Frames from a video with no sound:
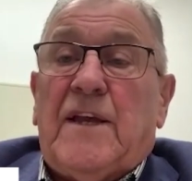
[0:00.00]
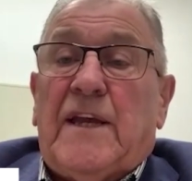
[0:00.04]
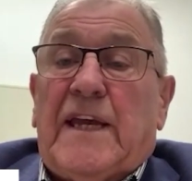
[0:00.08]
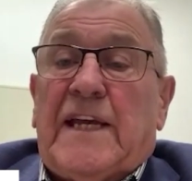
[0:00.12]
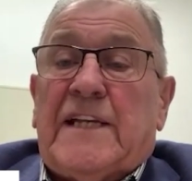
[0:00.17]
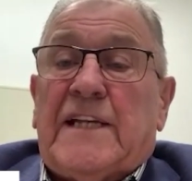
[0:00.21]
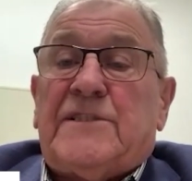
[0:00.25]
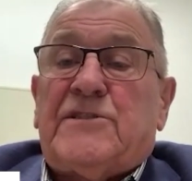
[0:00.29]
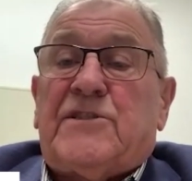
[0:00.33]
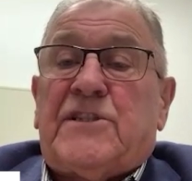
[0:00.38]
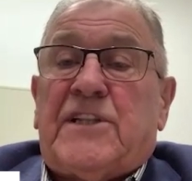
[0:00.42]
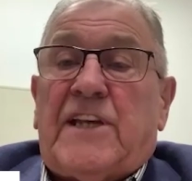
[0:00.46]

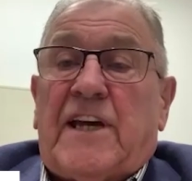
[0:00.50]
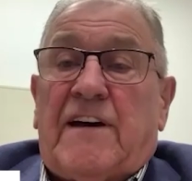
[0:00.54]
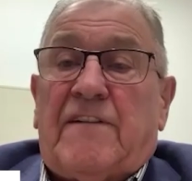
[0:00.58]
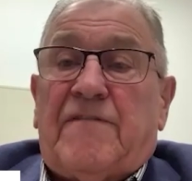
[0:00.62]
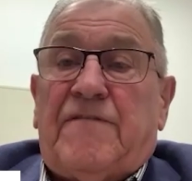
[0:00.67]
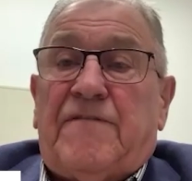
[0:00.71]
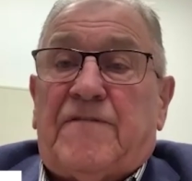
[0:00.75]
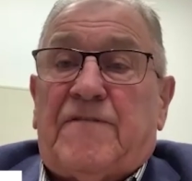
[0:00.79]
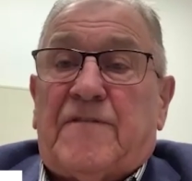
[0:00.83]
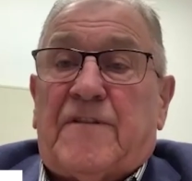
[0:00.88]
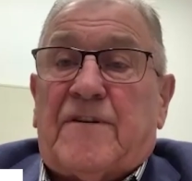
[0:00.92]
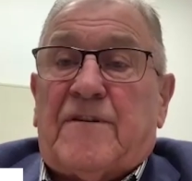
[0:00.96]
it's
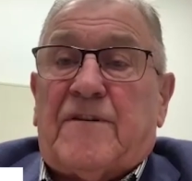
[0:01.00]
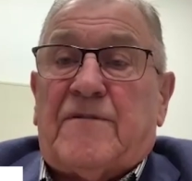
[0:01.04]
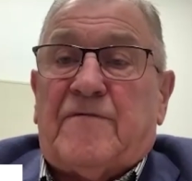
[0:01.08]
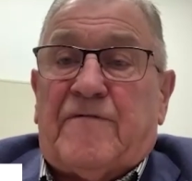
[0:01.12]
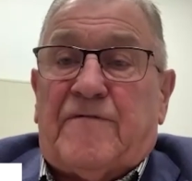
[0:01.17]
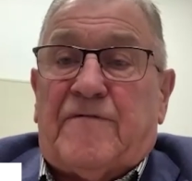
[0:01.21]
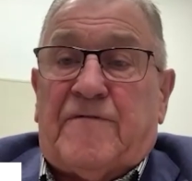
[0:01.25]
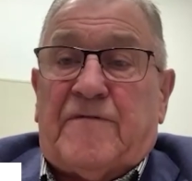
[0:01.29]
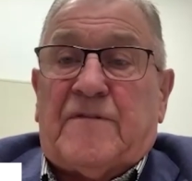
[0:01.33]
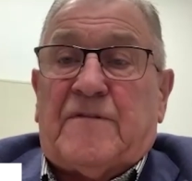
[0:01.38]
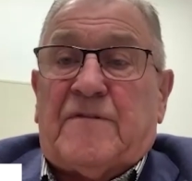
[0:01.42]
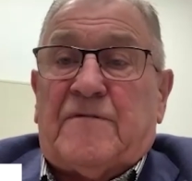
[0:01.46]
tough for,
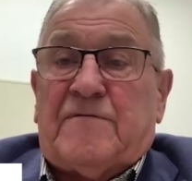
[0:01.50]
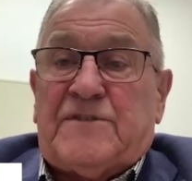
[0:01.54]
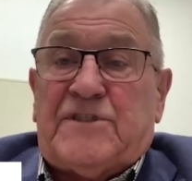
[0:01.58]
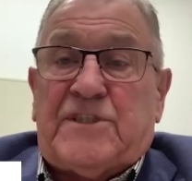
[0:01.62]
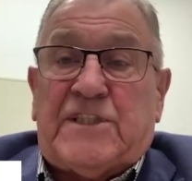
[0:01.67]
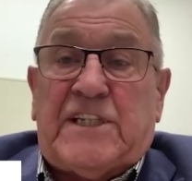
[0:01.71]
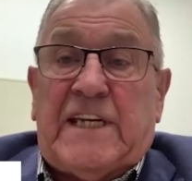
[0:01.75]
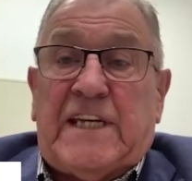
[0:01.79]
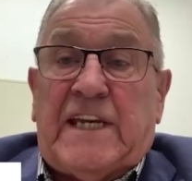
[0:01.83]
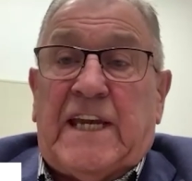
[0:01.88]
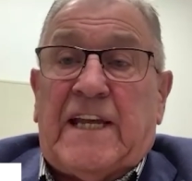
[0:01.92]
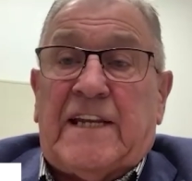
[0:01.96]
for
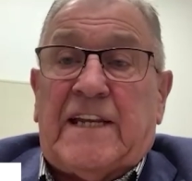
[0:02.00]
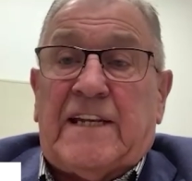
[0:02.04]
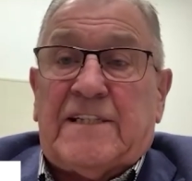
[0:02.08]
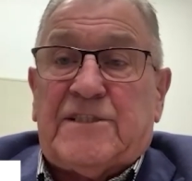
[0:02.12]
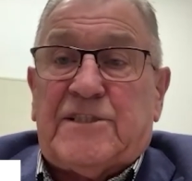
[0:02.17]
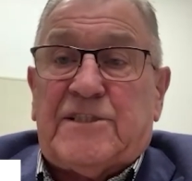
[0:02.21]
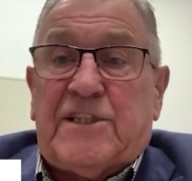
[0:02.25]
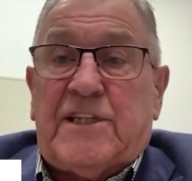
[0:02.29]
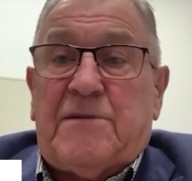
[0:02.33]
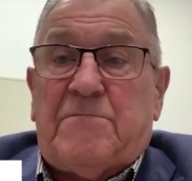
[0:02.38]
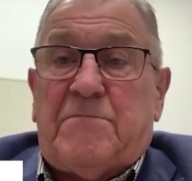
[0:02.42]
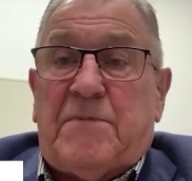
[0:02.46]
C N and
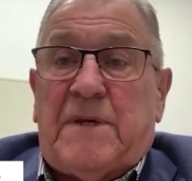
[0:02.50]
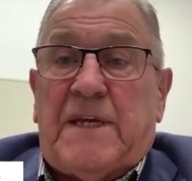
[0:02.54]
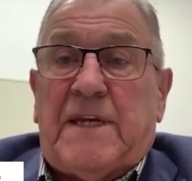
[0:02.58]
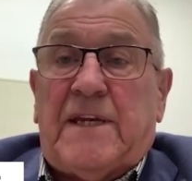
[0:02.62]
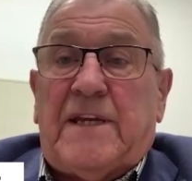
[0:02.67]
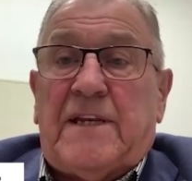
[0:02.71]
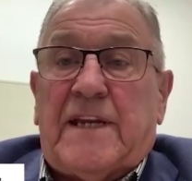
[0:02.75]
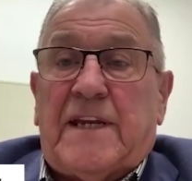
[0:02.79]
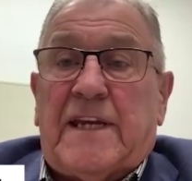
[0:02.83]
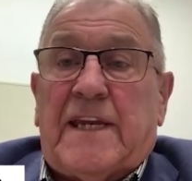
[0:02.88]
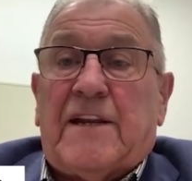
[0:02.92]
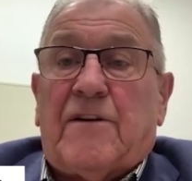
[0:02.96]
C P
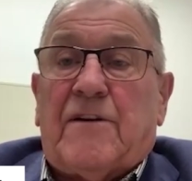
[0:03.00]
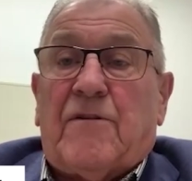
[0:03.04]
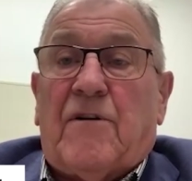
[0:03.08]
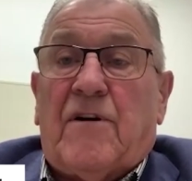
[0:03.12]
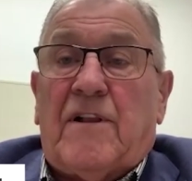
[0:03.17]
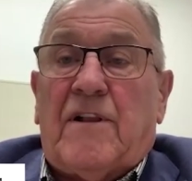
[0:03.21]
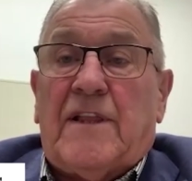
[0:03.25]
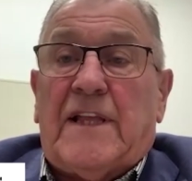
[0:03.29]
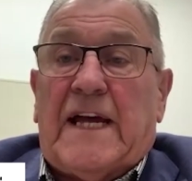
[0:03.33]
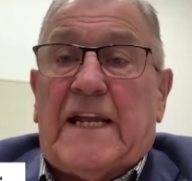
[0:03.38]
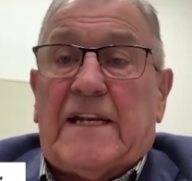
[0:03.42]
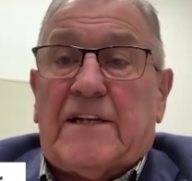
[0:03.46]
to get
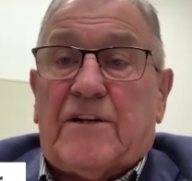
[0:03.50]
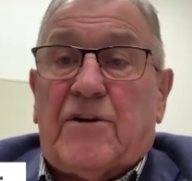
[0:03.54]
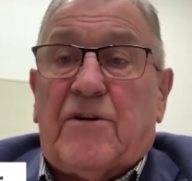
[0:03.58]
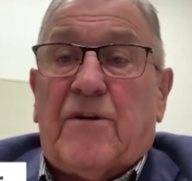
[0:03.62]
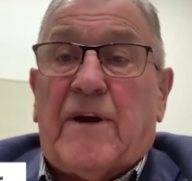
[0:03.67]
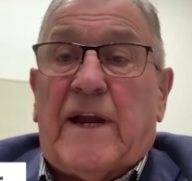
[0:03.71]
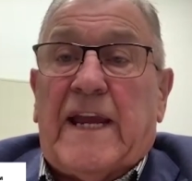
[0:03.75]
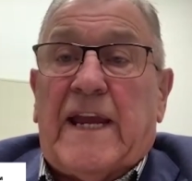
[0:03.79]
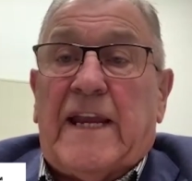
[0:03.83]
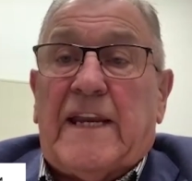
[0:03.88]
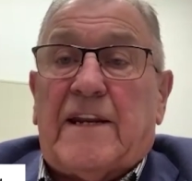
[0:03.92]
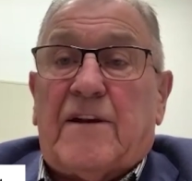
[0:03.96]
all that
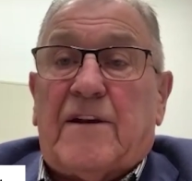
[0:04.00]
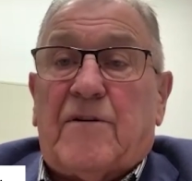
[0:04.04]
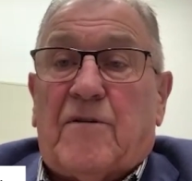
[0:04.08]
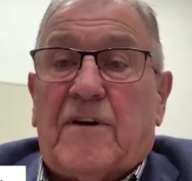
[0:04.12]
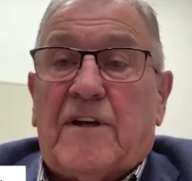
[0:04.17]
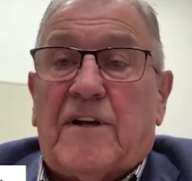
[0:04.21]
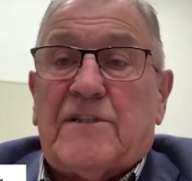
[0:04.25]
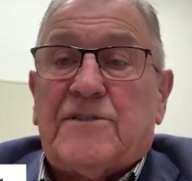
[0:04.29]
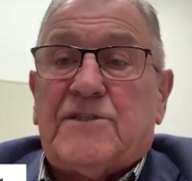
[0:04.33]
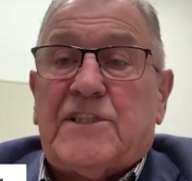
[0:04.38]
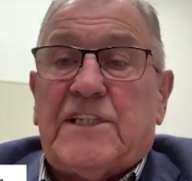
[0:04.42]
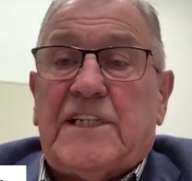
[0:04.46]
grain and
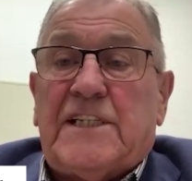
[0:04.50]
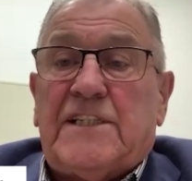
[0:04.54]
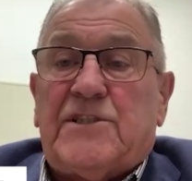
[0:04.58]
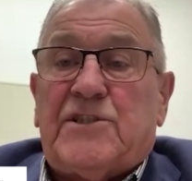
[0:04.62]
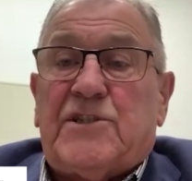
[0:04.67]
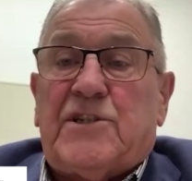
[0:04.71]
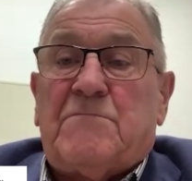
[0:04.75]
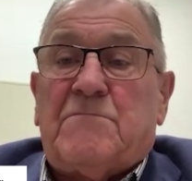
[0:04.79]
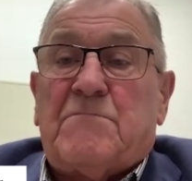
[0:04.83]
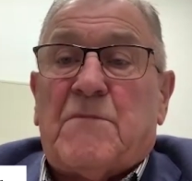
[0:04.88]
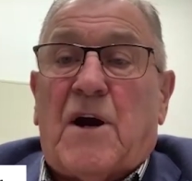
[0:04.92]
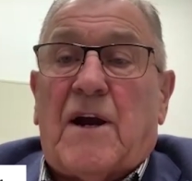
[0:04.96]
oilseeds
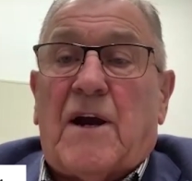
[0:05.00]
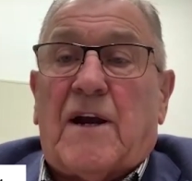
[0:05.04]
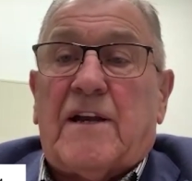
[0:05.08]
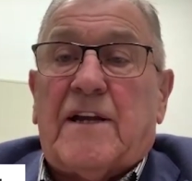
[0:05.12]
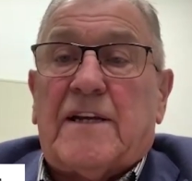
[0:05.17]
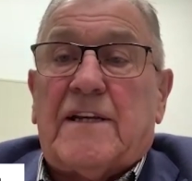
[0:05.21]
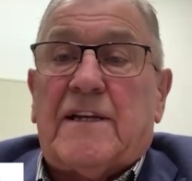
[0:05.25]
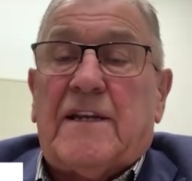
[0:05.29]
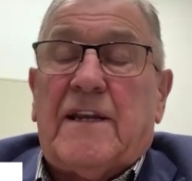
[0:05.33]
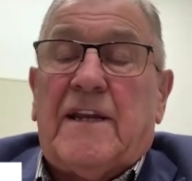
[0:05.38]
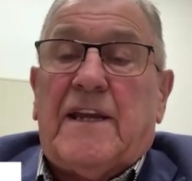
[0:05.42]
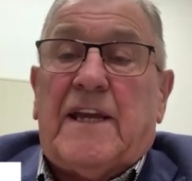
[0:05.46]
to
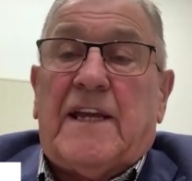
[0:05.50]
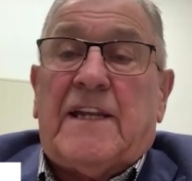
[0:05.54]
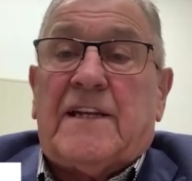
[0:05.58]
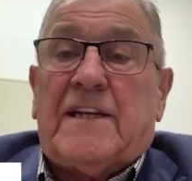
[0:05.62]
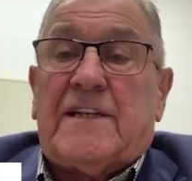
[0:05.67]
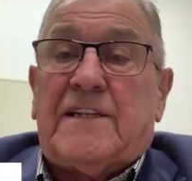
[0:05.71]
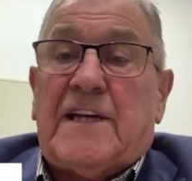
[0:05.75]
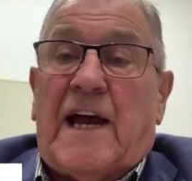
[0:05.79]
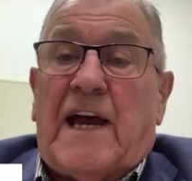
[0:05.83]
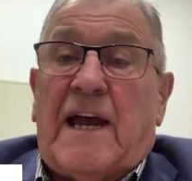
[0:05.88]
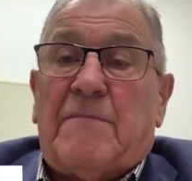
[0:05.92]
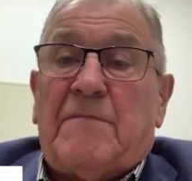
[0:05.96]
market in a
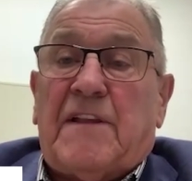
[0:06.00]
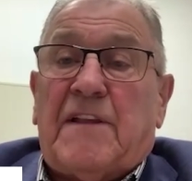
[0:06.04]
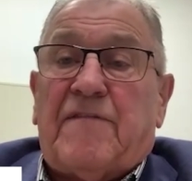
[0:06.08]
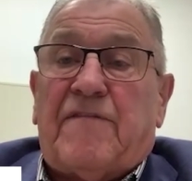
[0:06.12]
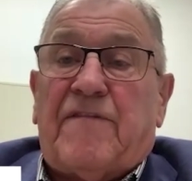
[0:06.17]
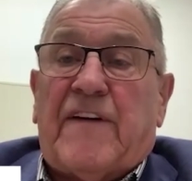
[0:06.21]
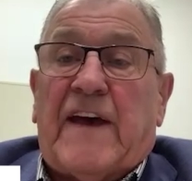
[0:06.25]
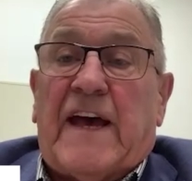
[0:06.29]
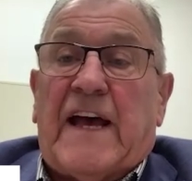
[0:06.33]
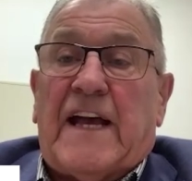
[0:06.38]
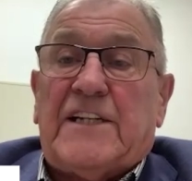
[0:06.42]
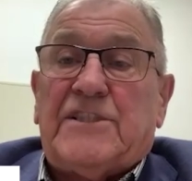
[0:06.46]
timely
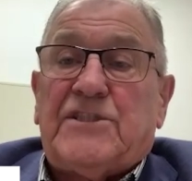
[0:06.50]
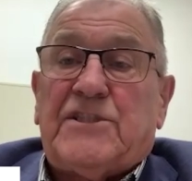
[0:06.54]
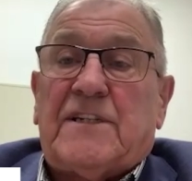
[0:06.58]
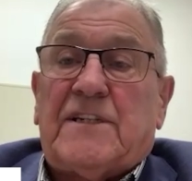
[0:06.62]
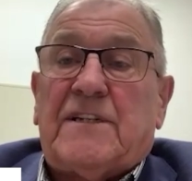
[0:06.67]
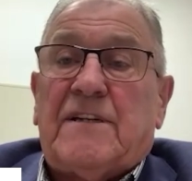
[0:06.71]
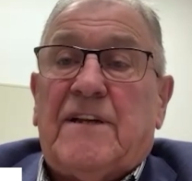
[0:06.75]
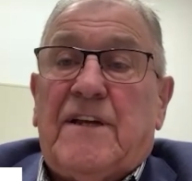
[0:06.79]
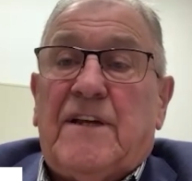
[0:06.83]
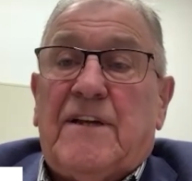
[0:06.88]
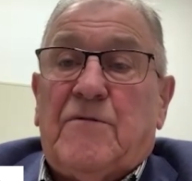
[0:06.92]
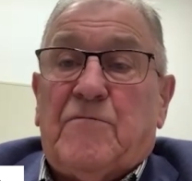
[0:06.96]

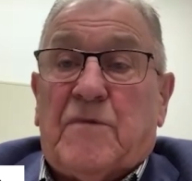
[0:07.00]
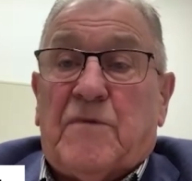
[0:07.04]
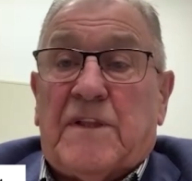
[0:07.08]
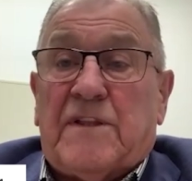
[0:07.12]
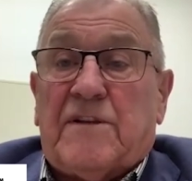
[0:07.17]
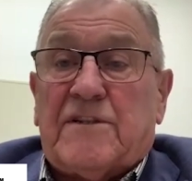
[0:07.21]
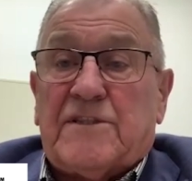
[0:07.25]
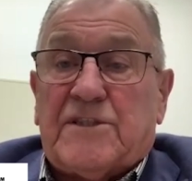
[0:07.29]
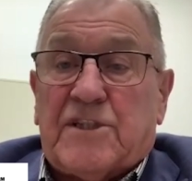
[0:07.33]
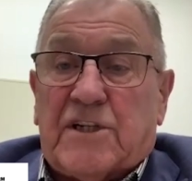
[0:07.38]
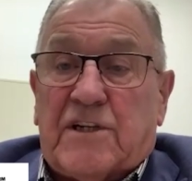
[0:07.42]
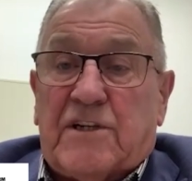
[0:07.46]
fashion when
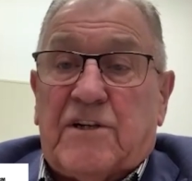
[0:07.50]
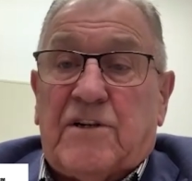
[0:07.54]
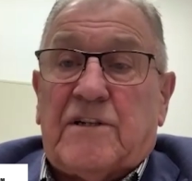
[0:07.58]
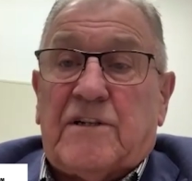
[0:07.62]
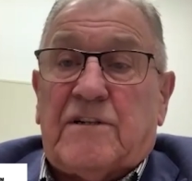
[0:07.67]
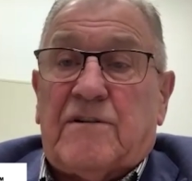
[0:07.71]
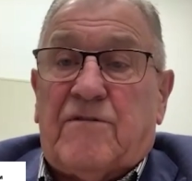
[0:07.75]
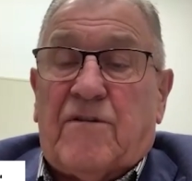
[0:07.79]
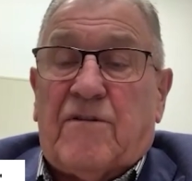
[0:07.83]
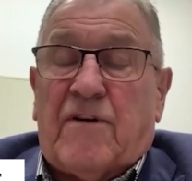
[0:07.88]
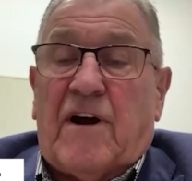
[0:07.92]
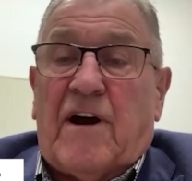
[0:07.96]
there's a
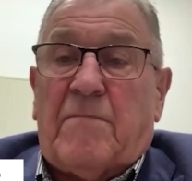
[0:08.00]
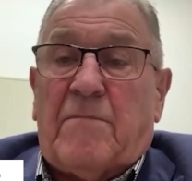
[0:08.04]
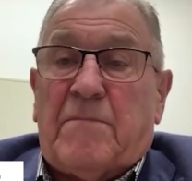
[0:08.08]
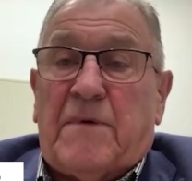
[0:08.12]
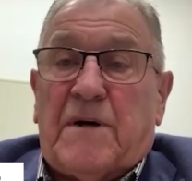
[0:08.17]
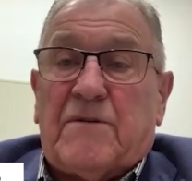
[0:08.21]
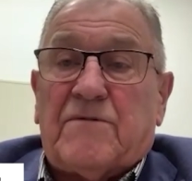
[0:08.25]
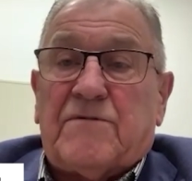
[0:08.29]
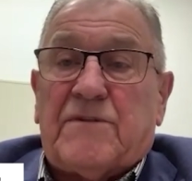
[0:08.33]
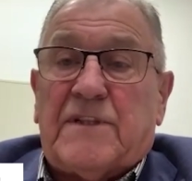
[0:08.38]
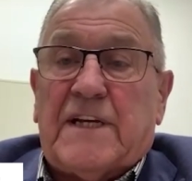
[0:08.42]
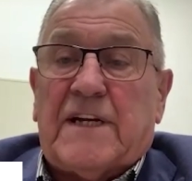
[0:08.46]
good crop
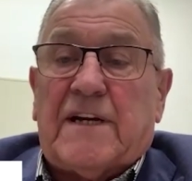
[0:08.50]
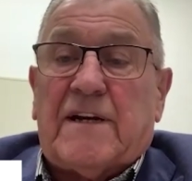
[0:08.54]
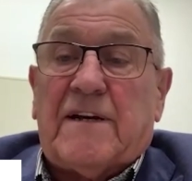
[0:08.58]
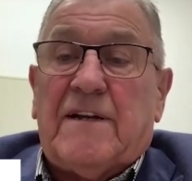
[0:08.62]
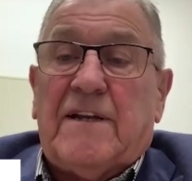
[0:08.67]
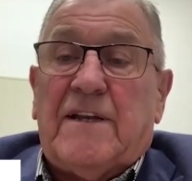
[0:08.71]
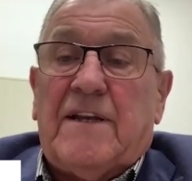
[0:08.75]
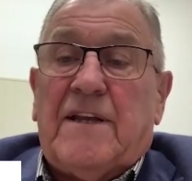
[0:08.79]
out there,